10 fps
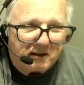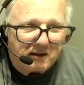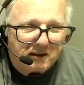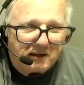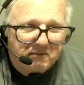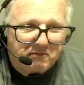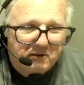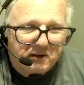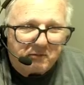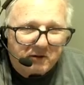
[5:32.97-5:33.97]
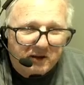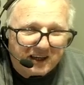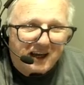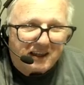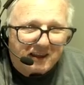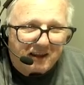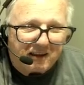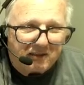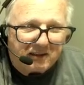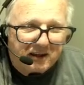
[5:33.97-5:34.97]
then we get
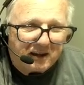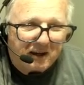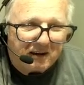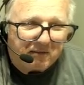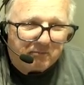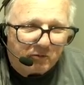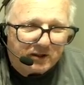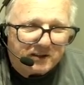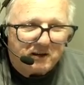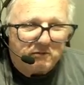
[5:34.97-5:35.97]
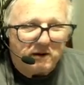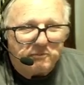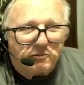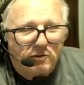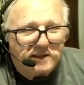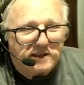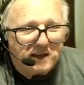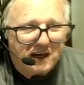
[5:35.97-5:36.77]
the left points and the right points,